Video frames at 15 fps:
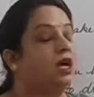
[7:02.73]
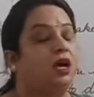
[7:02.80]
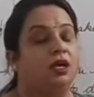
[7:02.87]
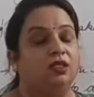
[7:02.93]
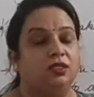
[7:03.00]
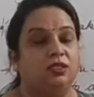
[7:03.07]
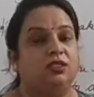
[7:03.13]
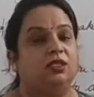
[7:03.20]

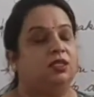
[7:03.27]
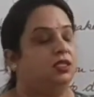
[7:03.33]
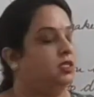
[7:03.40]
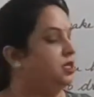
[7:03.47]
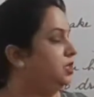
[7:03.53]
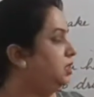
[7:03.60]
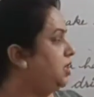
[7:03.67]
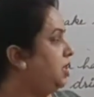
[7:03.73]

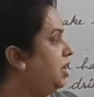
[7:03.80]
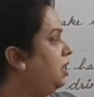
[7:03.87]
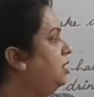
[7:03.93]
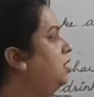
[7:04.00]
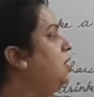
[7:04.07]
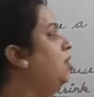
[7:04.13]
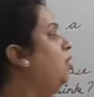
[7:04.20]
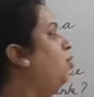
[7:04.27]
uncertain that
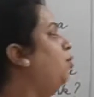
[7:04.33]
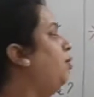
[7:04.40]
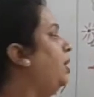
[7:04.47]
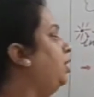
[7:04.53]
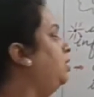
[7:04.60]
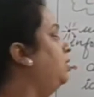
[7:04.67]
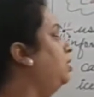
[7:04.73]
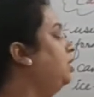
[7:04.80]

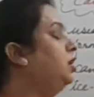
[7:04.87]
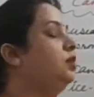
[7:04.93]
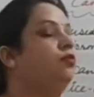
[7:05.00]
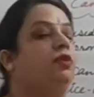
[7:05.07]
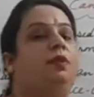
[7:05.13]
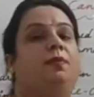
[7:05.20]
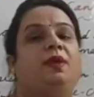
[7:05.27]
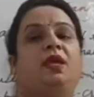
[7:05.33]
whether it
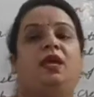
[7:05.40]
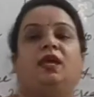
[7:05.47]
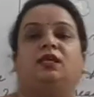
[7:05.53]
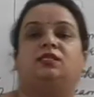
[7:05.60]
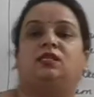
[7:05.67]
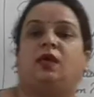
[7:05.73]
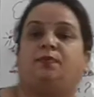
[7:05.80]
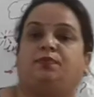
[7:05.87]
will be
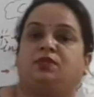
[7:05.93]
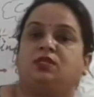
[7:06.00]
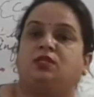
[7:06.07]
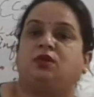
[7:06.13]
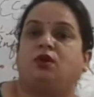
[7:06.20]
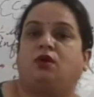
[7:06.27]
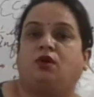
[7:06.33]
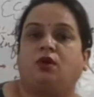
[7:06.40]

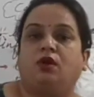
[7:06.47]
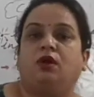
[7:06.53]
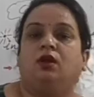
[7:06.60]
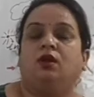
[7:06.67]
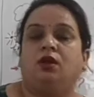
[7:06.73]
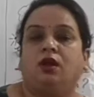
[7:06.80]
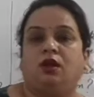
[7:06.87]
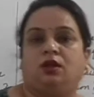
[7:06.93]
accepted or
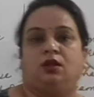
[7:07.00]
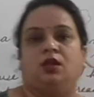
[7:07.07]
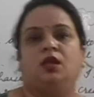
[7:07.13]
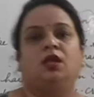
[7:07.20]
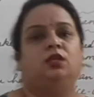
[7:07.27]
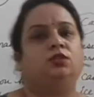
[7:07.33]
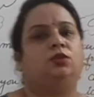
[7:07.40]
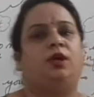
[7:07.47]
not.
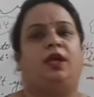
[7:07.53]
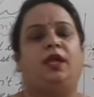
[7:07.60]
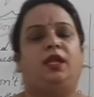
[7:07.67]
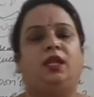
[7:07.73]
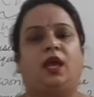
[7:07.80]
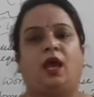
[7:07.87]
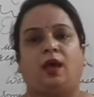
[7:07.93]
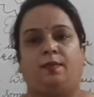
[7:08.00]
So
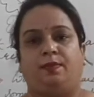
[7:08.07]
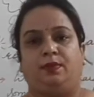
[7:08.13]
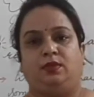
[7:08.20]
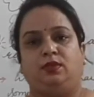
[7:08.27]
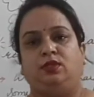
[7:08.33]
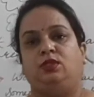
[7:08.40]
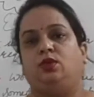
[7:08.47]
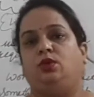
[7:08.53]
it
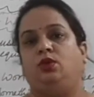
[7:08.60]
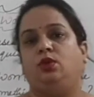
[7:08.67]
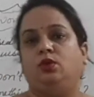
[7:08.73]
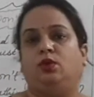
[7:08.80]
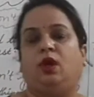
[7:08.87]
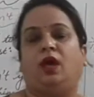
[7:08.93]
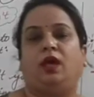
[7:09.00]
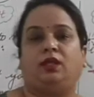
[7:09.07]
happens to
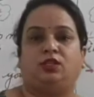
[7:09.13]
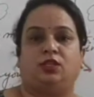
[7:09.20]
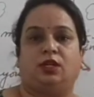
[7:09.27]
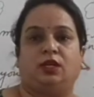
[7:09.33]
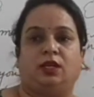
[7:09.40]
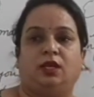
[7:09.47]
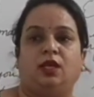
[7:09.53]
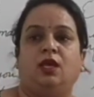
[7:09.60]
you
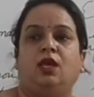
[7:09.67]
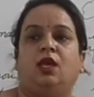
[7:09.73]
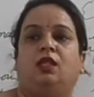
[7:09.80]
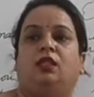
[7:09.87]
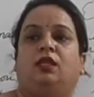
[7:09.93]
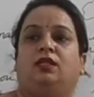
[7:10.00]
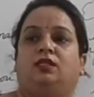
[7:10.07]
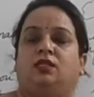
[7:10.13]
actually
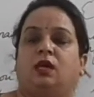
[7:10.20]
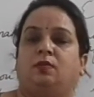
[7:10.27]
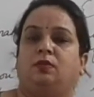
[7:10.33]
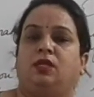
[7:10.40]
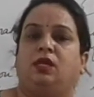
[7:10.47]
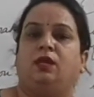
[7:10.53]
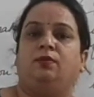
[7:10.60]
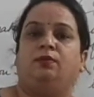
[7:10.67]
that
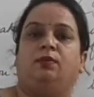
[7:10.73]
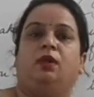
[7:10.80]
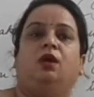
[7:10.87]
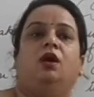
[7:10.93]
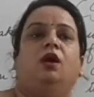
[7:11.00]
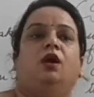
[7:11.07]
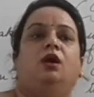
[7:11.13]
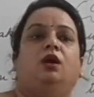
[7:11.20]
sometime
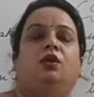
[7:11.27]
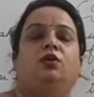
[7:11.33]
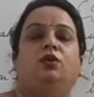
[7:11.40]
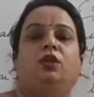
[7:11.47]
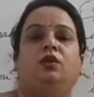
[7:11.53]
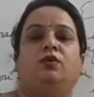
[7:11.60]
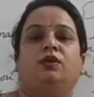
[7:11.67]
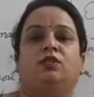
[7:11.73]
you
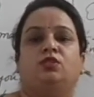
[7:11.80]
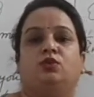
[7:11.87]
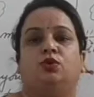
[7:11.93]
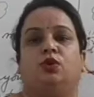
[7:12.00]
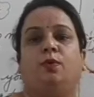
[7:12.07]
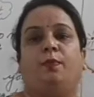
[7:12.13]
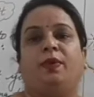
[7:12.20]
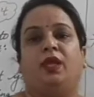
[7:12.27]
request
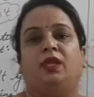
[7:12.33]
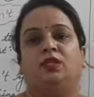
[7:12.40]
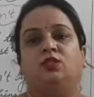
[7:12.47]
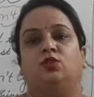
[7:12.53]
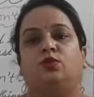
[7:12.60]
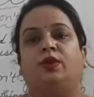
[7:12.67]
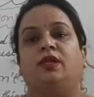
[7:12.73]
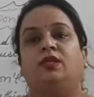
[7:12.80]
to your
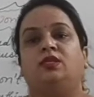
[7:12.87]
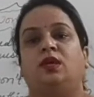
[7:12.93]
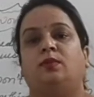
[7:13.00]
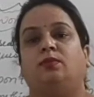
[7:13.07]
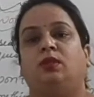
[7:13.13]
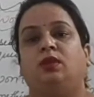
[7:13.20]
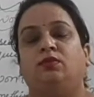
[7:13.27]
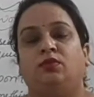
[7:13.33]
parents to get
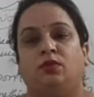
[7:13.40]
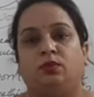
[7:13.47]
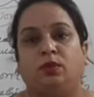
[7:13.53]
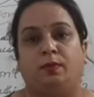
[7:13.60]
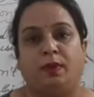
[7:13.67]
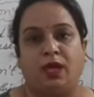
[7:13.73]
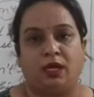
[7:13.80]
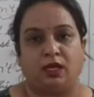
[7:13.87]
something from
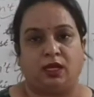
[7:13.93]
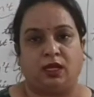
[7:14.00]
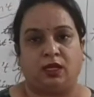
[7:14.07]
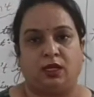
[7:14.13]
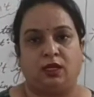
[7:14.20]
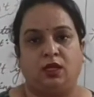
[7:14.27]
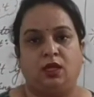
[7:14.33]
the market.